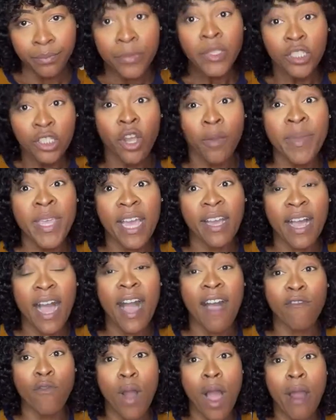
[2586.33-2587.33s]
Jamaica
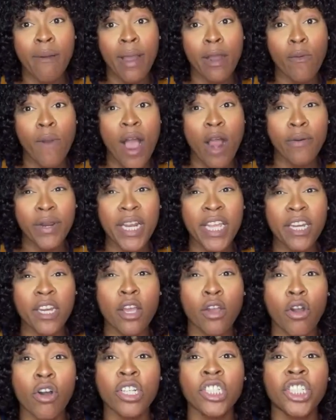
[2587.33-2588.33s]
have war going within the
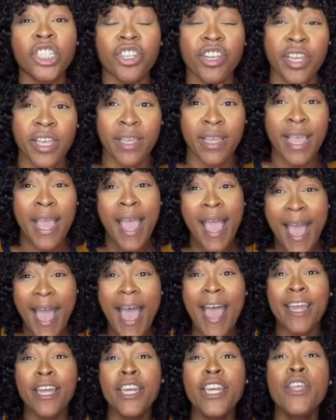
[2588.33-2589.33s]
country.
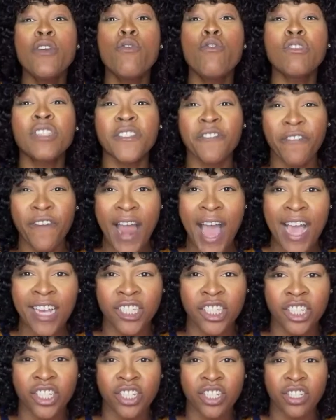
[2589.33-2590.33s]
And news
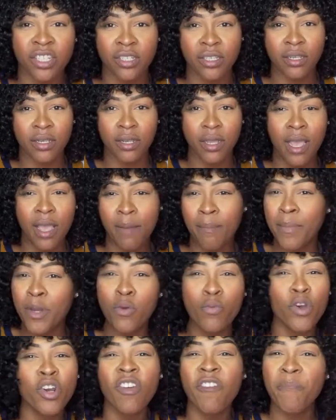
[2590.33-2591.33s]
flash. I
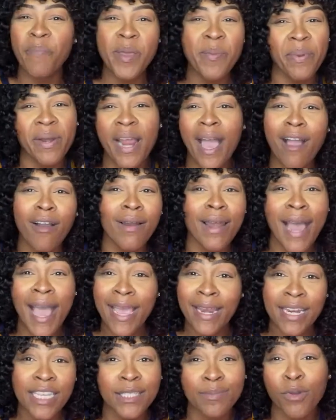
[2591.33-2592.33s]
know enough people not gonna
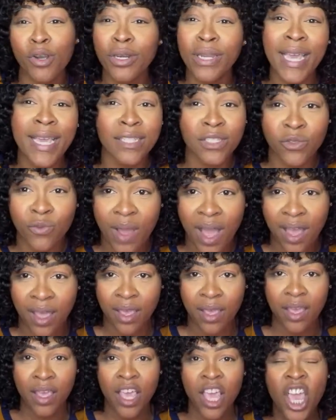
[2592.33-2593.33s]
like this, but guess what?
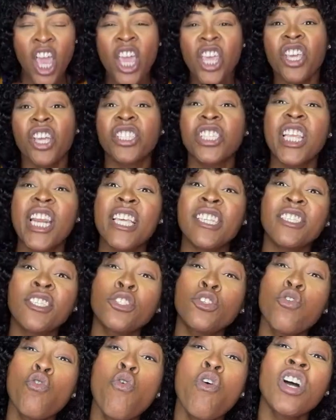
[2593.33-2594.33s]
You see the
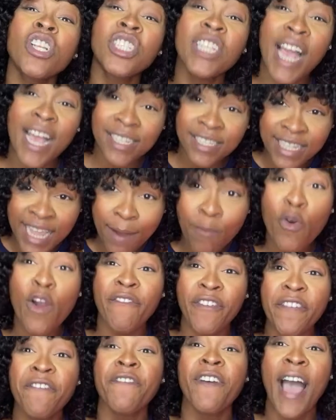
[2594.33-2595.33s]
soldiers, them what
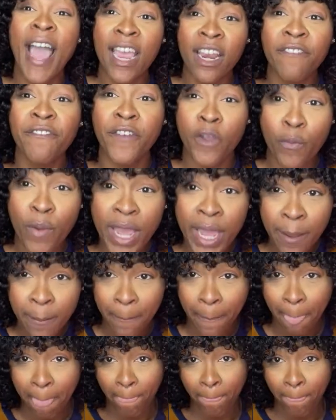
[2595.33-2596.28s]
we fight for we?